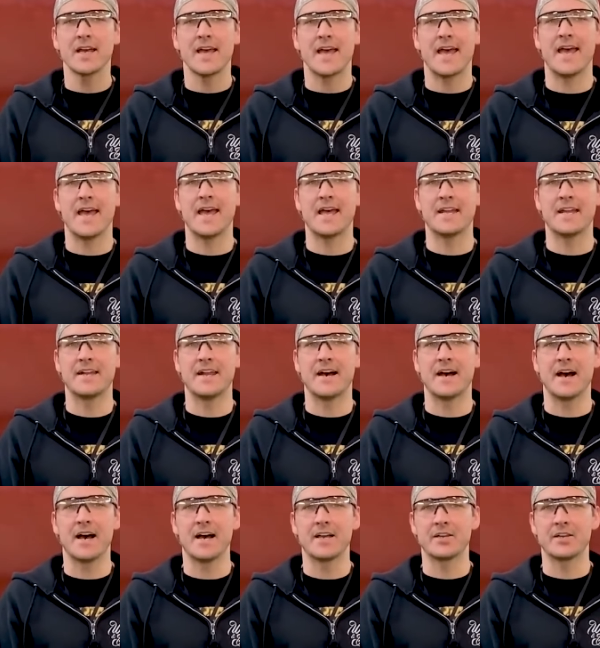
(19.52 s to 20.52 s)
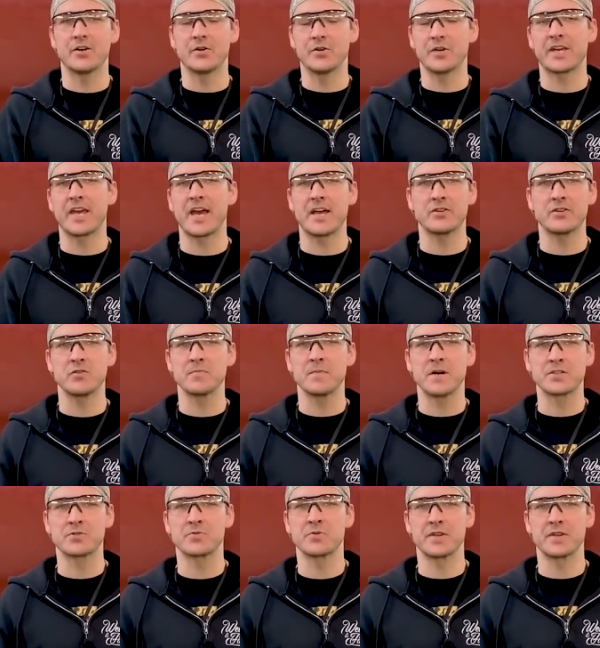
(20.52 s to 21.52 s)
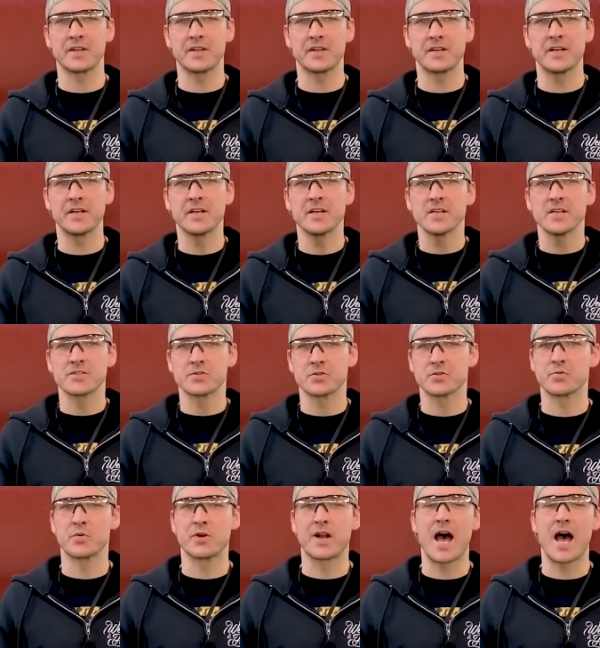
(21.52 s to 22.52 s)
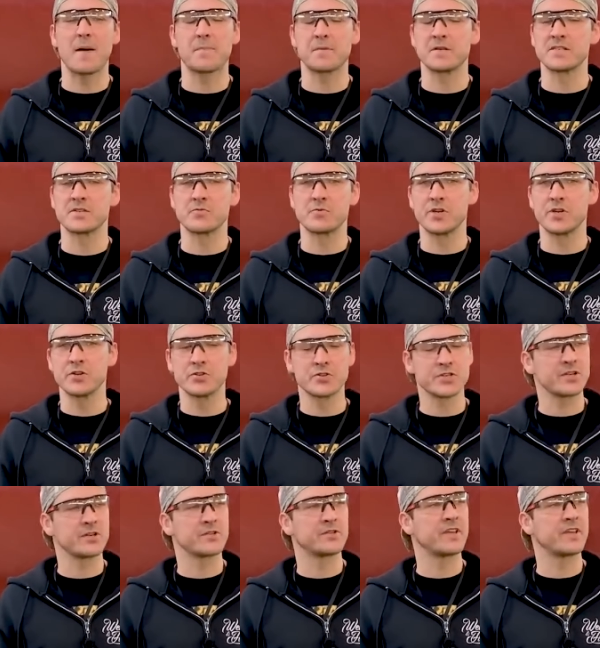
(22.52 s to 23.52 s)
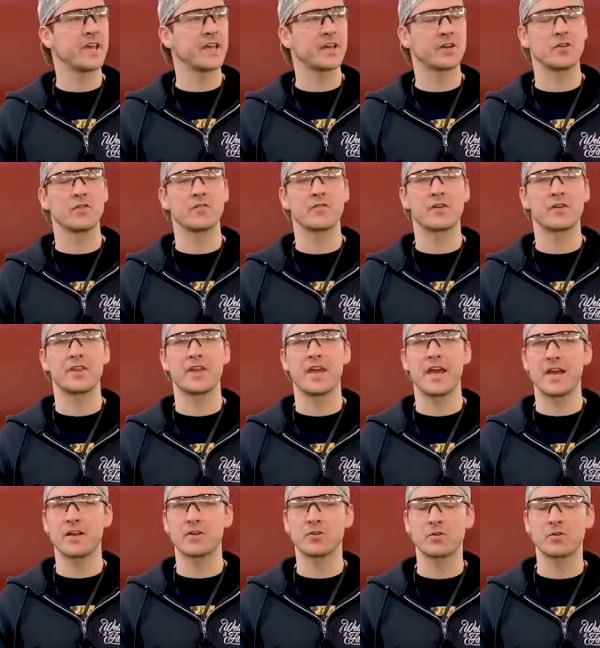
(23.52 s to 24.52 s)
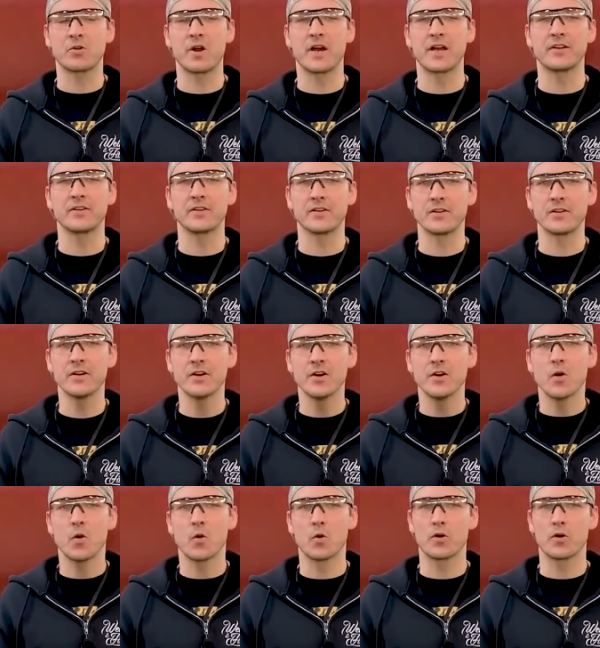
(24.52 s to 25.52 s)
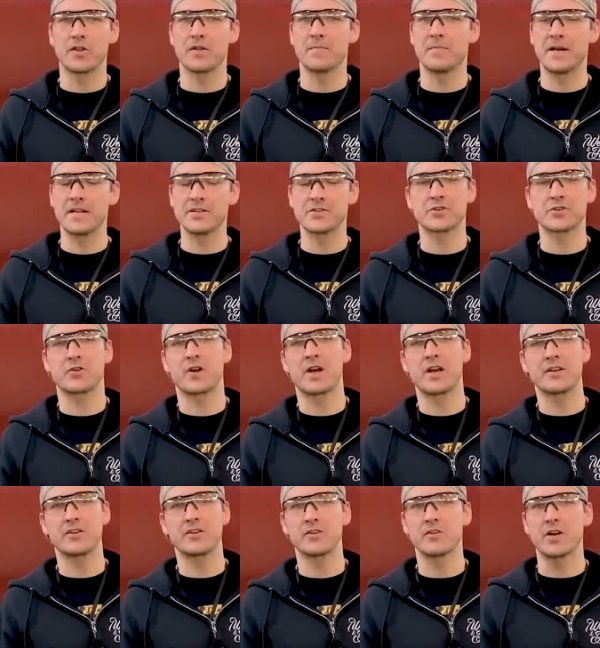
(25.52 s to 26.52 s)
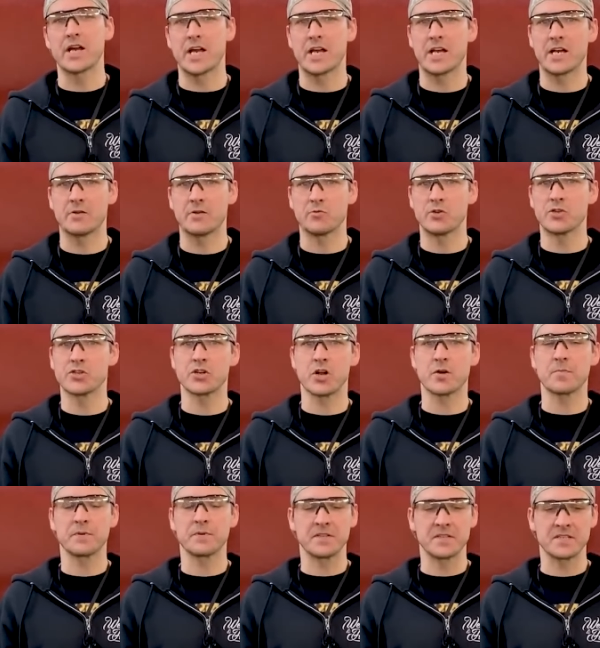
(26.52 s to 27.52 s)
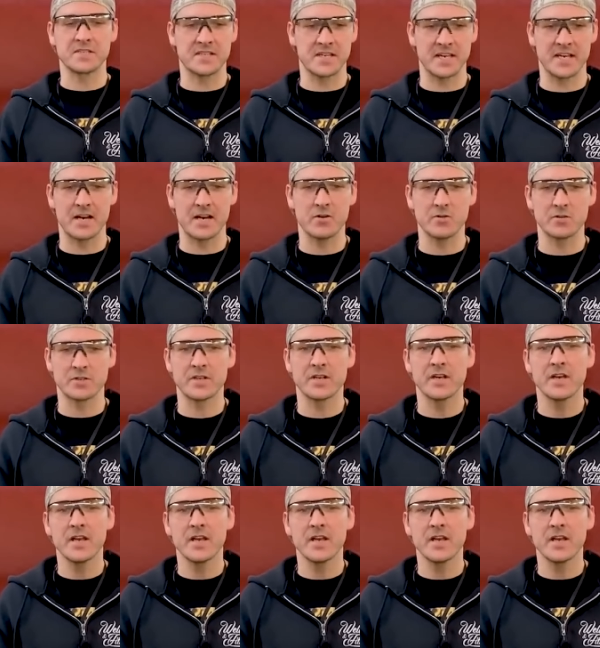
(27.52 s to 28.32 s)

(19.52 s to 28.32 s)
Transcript: and uh, you know you can't do much with it. So what happens, we usually take it over to the angle grinder or to the bench grinder, and we sharpen this thing out